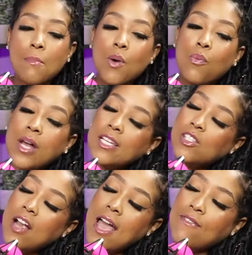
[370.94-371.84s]
but what is
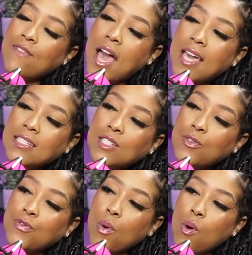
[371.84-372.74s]
your advice
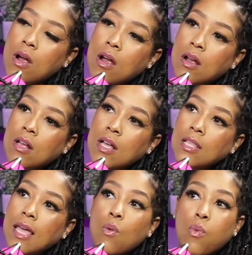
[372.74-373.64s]
for
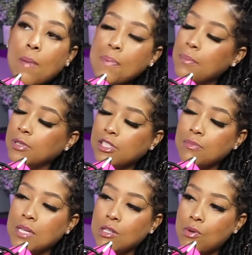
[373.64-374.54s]
like what people should
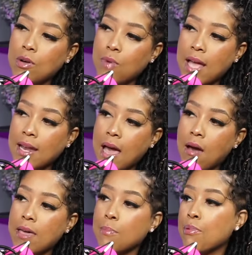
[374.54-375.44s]
be doing right now
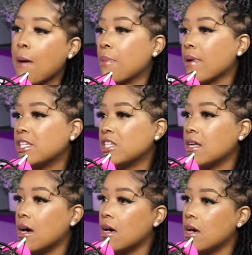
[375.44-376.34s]
in preparation
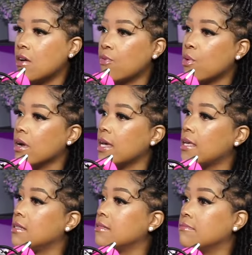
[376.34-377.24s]
of or
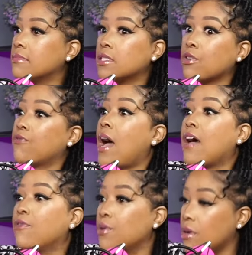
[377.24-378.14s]
in
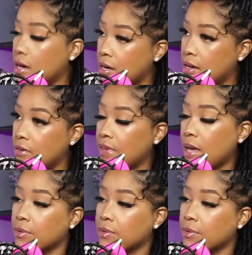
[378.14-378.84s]
survival of a